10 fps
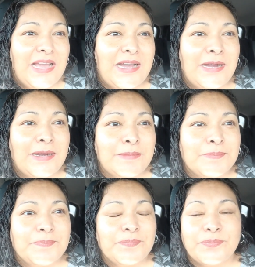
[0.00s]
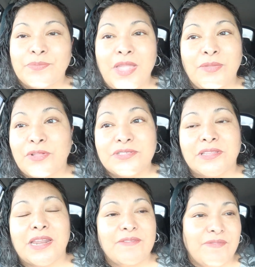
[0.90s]
And there's
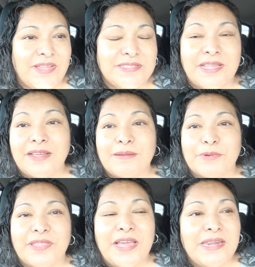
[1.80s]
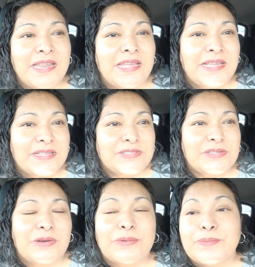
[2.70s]
a lot of events that come with that.
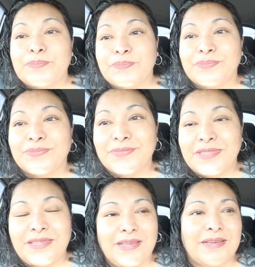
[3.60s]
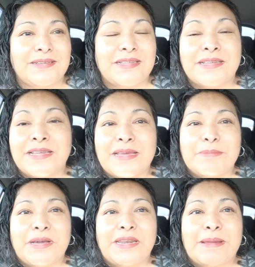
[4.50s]
So yeah,
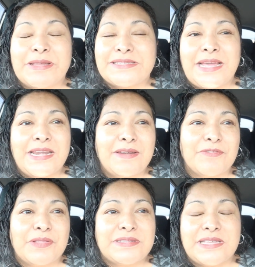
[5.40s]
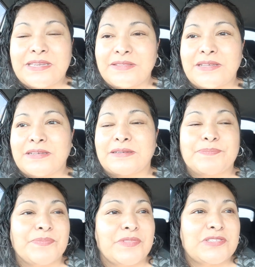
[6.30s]
but I'm excited for this end of
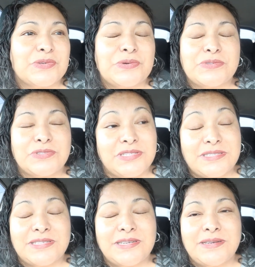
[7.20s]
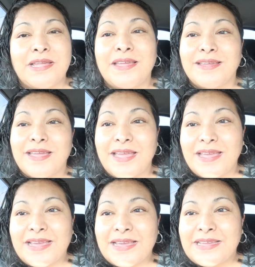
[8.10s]
the school season.
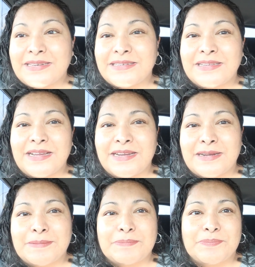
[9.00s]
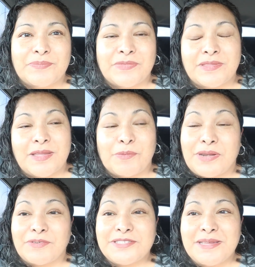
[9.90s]
And I'm ready for